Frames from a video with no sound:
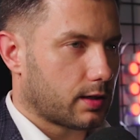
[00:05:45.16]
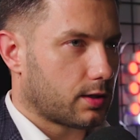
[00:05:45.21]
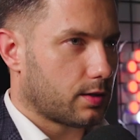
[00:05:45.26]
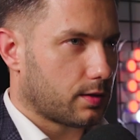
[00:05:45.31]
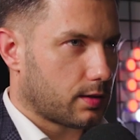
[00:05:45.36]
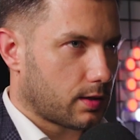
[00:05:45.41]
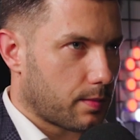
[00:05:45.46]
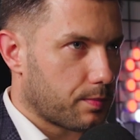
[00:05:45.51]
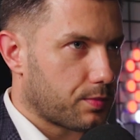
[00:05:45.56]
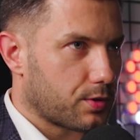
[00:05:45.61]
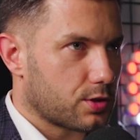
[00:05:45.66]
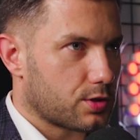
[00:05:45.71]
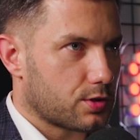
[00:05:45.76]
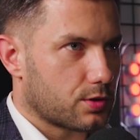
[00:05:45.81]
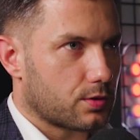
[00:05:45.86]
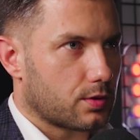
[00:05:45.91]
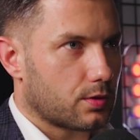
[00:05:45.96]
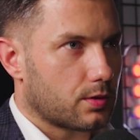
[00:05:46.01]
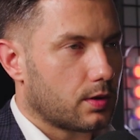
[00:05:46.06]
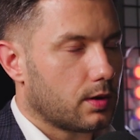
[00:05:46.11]
the
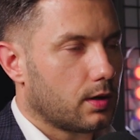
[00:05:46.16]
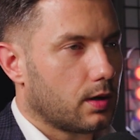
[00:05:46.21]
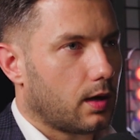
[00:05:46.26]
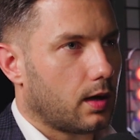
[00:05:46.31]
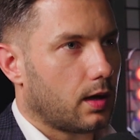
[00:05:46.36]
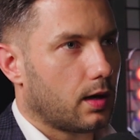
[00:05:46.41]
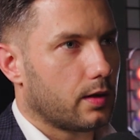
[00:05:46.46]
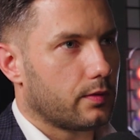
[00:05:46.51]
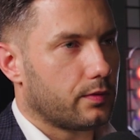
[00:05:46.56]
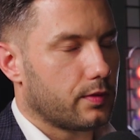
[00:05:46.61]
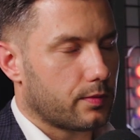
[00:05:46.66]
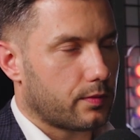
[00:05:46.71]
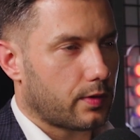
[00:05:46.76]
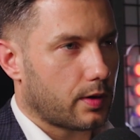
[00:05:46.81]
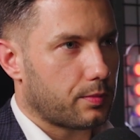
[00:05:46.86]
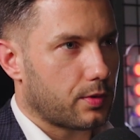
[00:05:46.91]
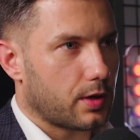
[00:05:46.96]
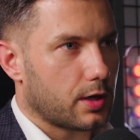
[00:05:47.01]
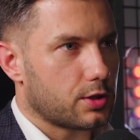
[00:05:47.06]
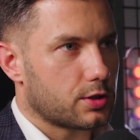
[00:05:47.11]
temperature,
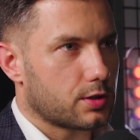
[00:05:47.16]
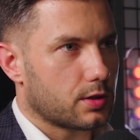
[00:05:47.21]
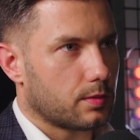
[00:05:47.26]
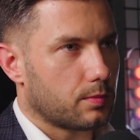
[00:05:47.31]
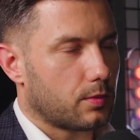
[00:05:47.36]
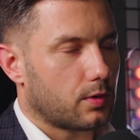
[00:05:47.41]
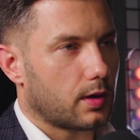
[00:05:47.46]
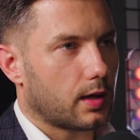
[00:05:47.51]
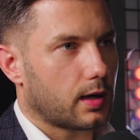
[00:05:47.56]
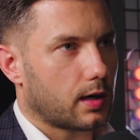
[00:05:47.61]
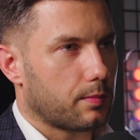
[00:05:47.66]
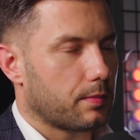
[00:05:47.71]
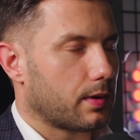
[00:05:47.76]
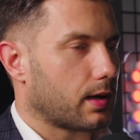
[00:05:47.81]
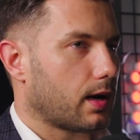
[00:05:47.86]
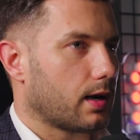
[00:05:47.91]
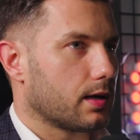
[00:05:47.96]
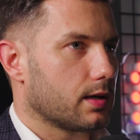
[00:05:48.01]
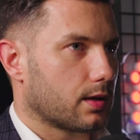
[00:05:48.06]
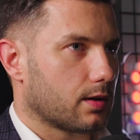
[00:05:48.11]
vibration, more like a
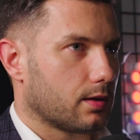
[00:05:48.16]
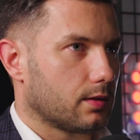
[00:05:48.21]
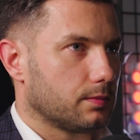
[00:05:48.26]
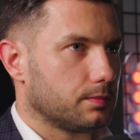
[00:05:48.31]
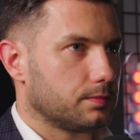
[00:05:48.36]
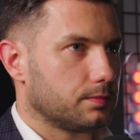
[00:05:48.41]
mechanical.